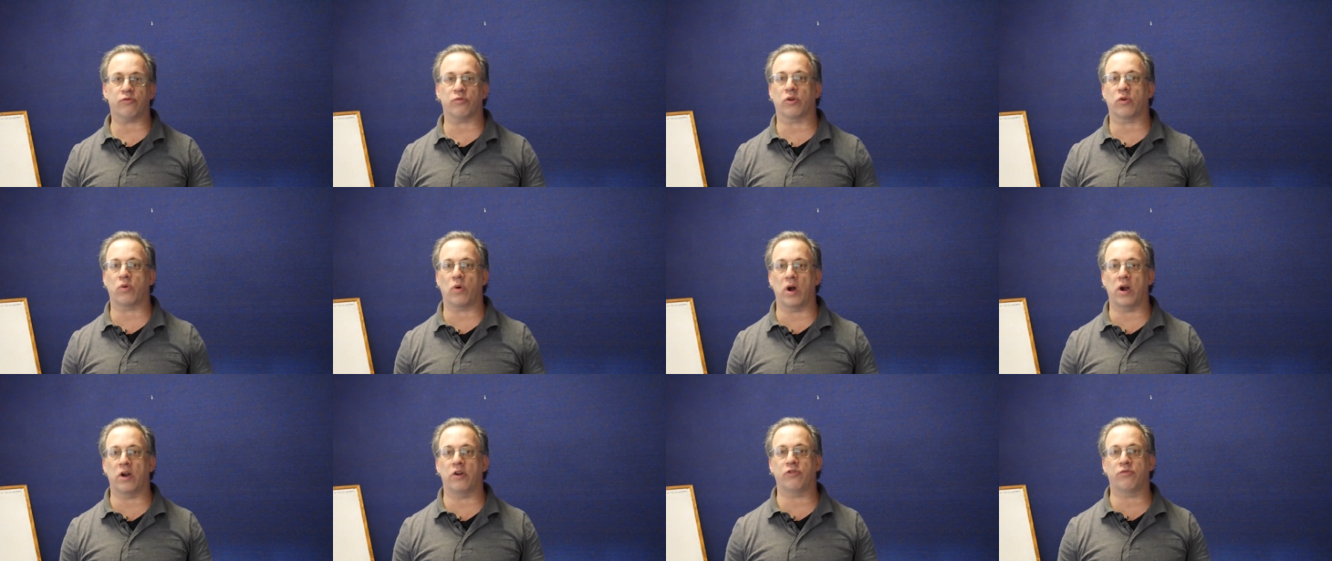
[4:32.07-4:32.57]

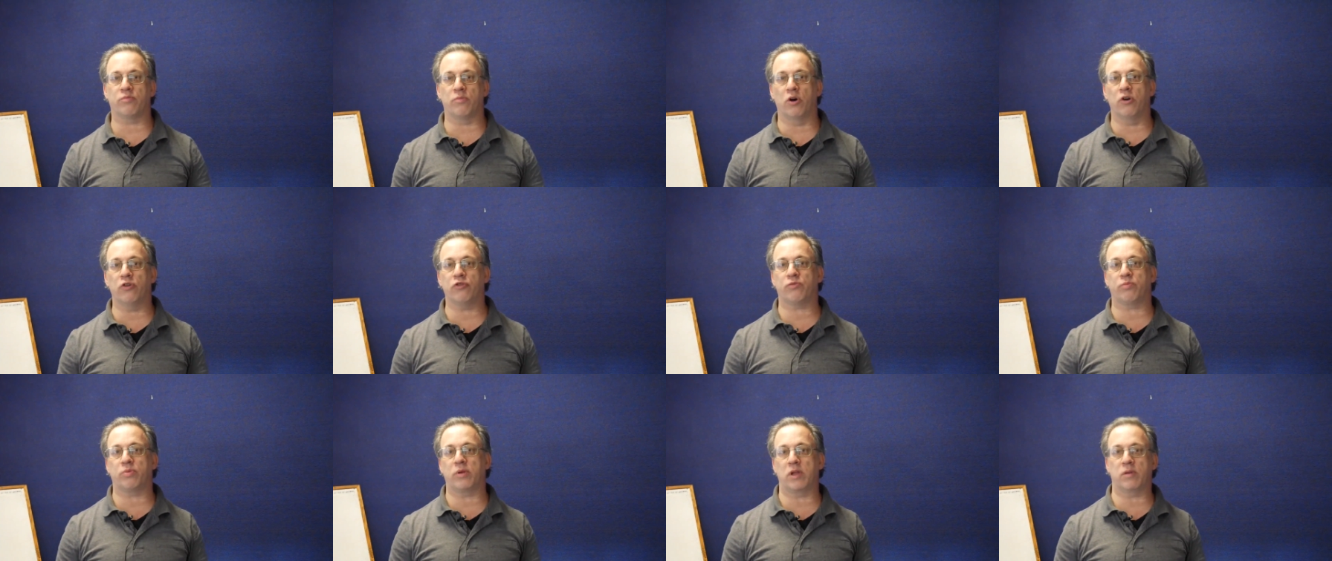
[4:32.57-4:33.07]
requires
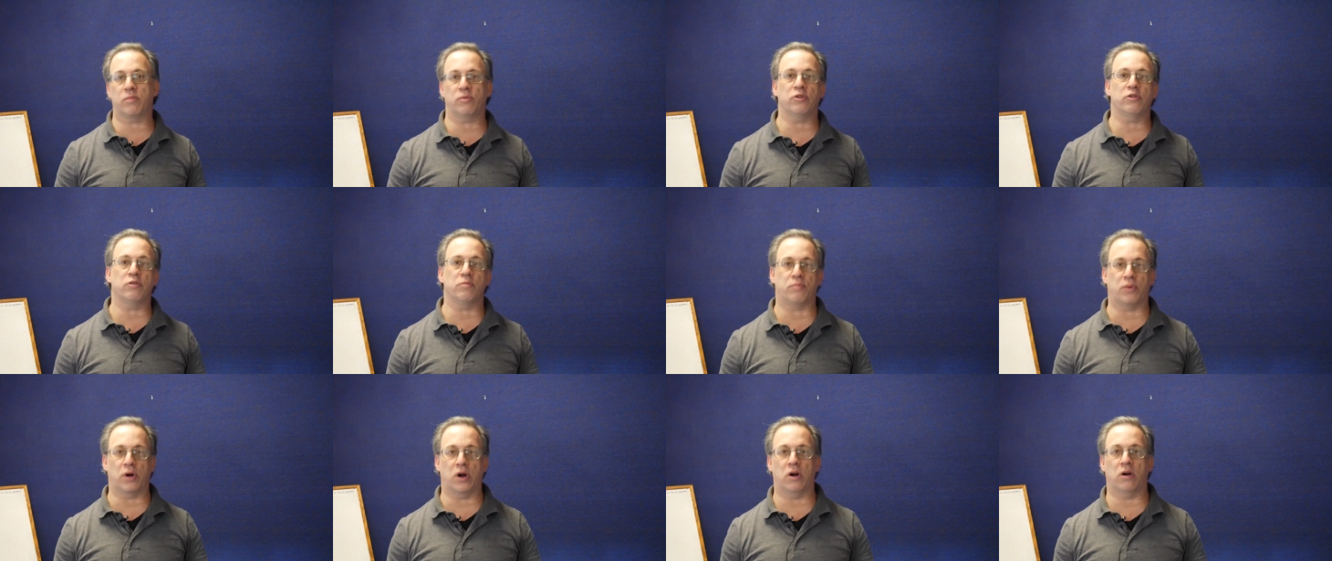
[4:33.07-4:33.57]
most people to
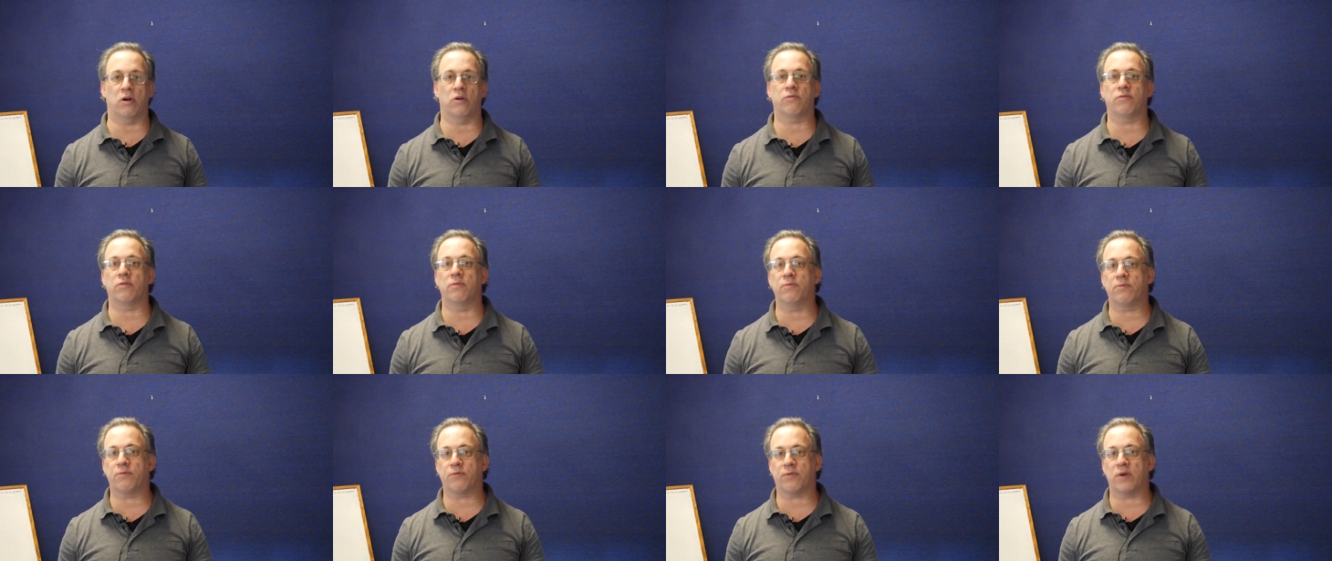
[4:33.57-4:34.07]
borrow
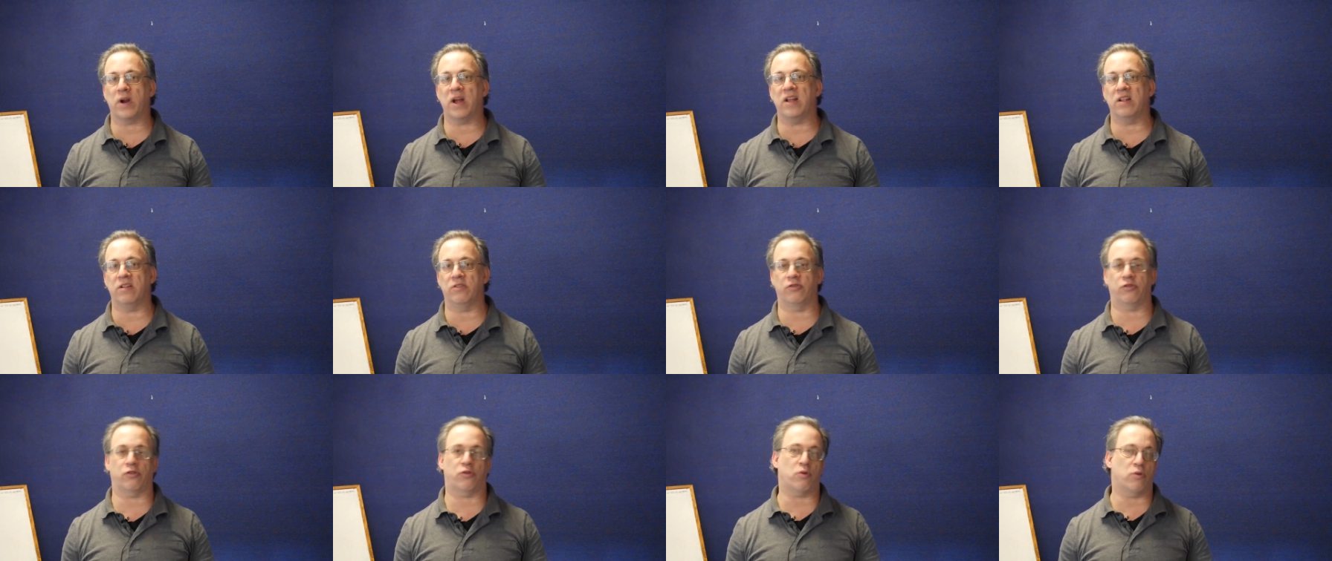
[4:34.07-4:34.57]
from
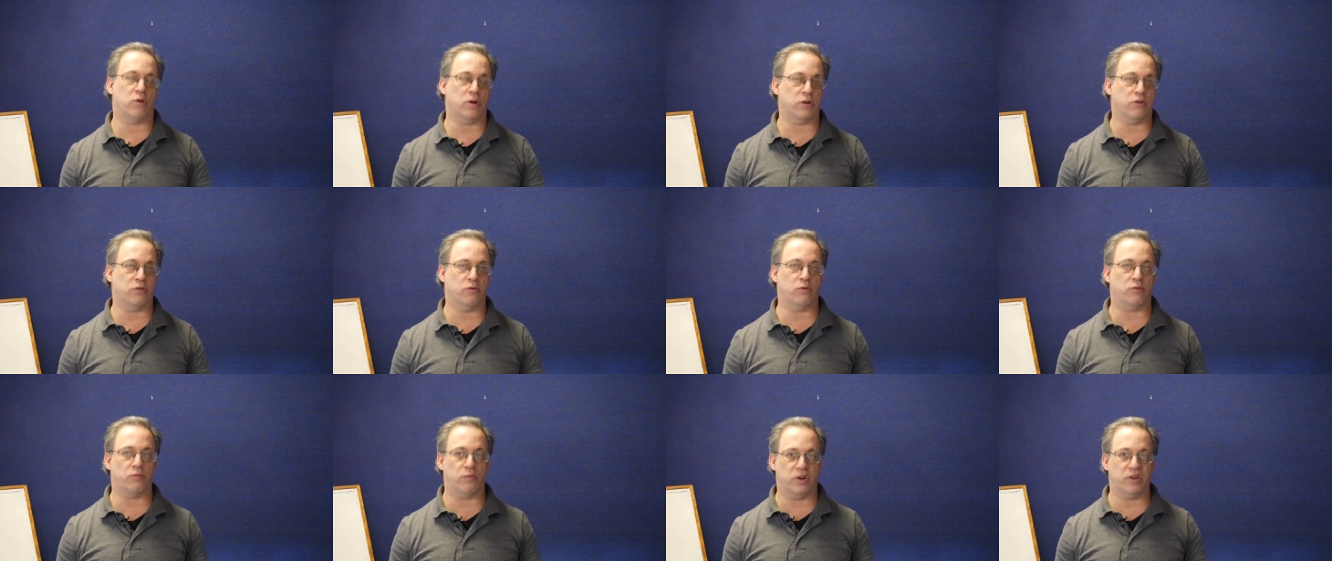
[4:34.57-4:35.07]
friends, according
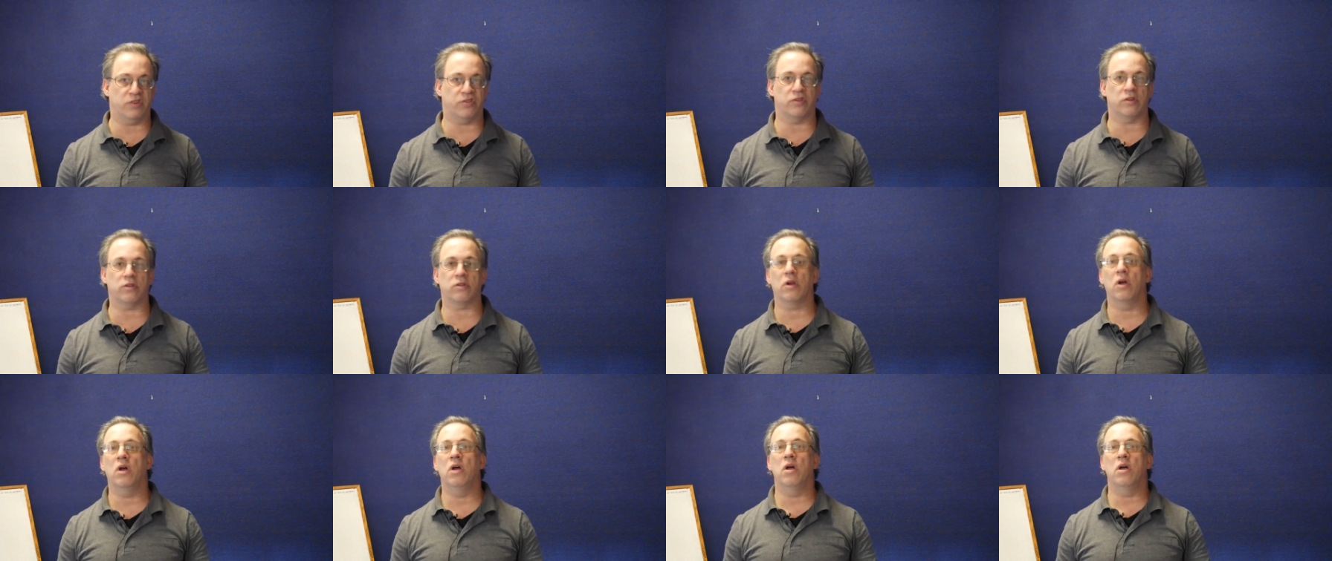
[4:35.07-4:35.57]
to a
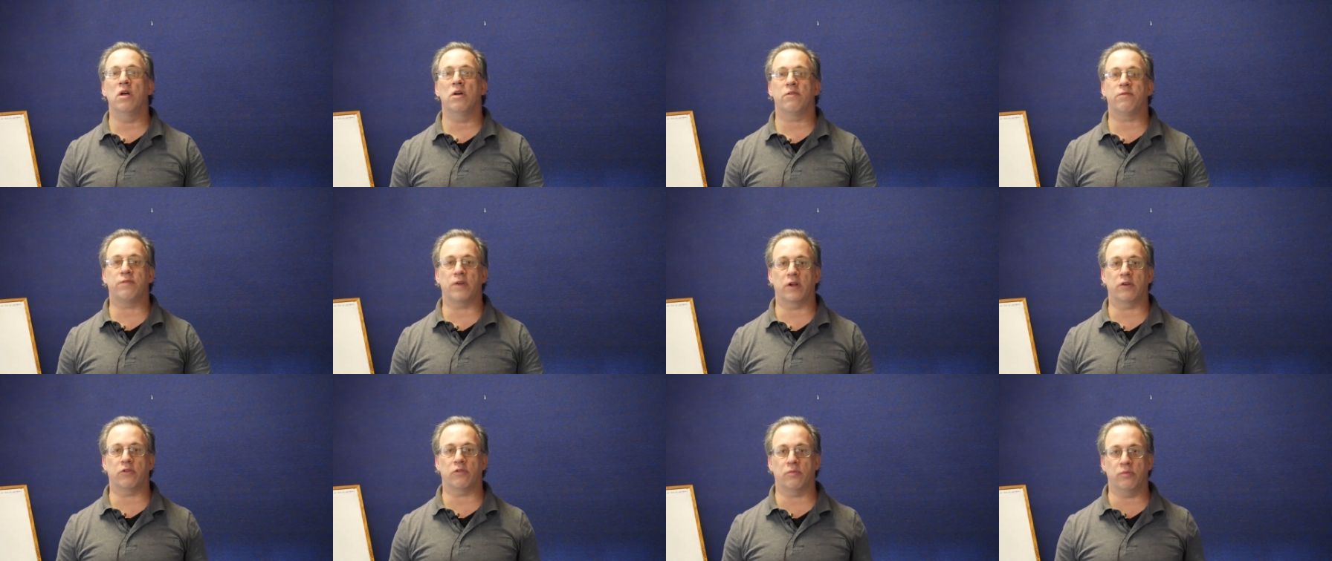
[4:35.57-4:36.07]
recent
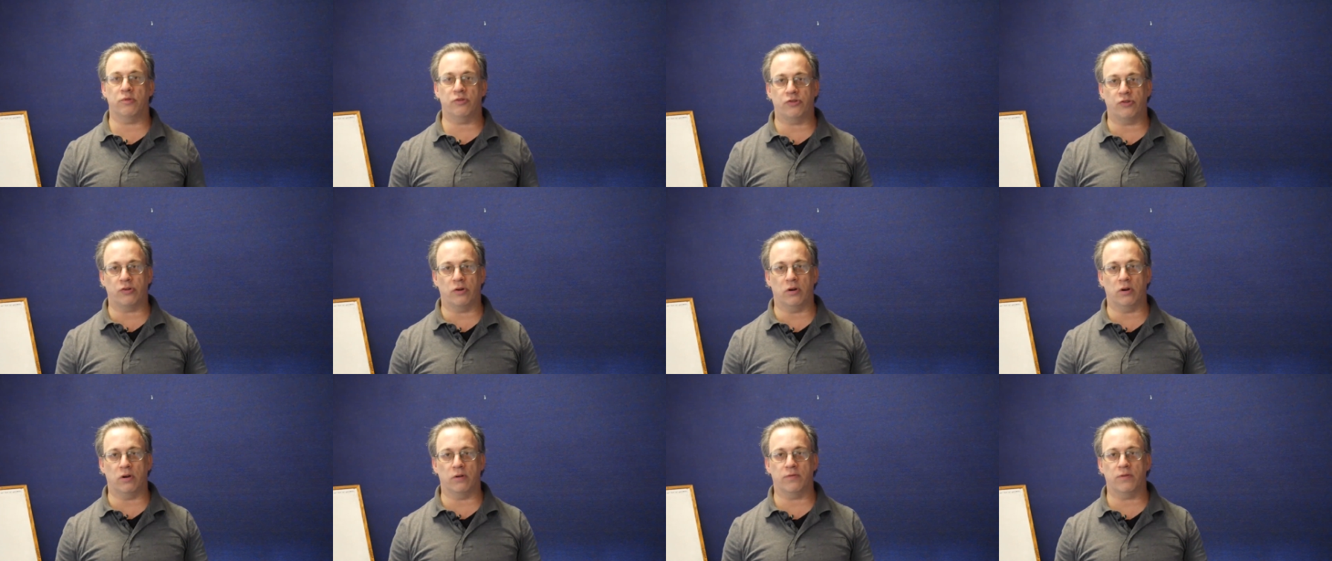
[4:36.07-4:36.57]
Federal
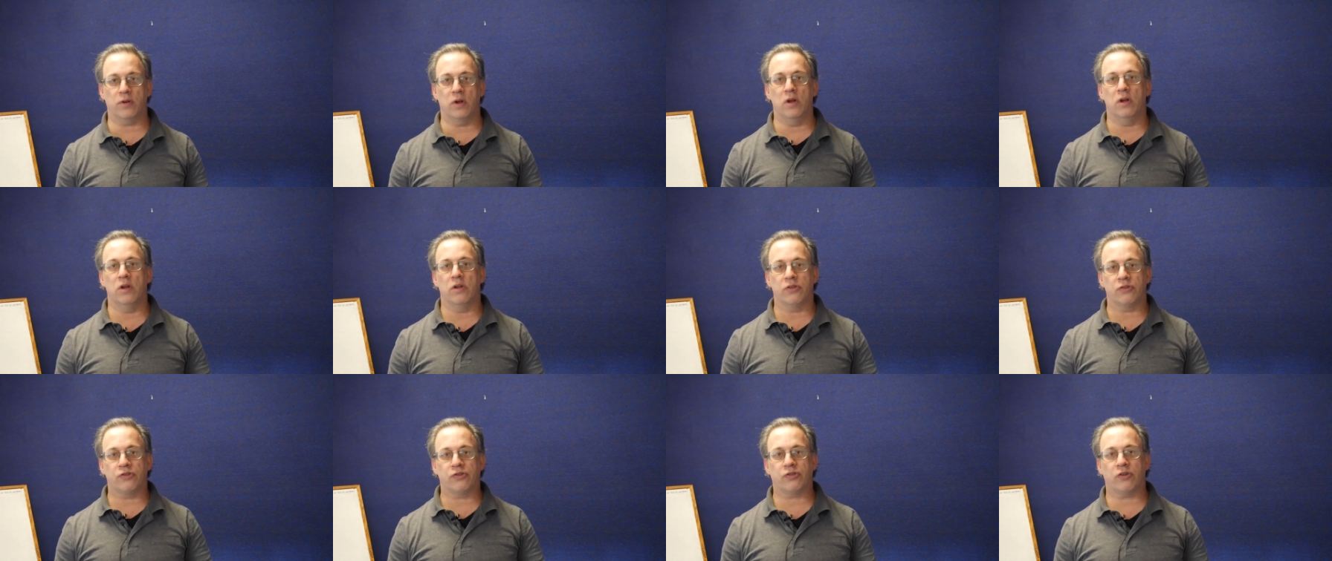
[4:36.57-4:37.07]
Reserve
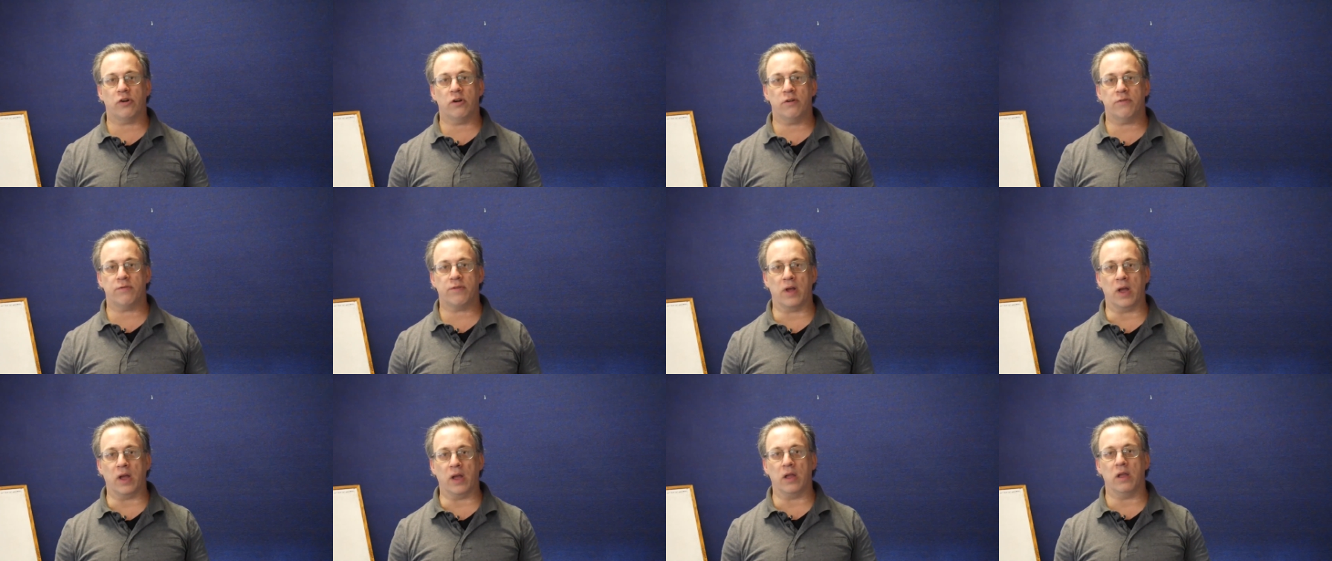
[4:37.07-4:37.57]

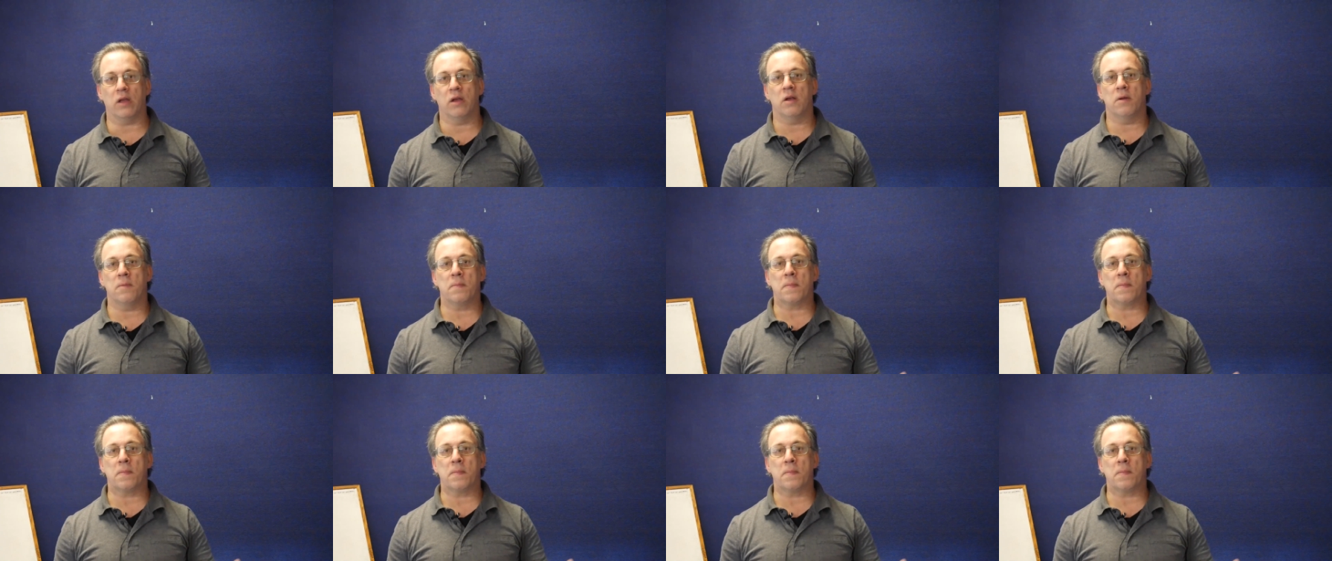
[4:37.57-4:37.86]
survey.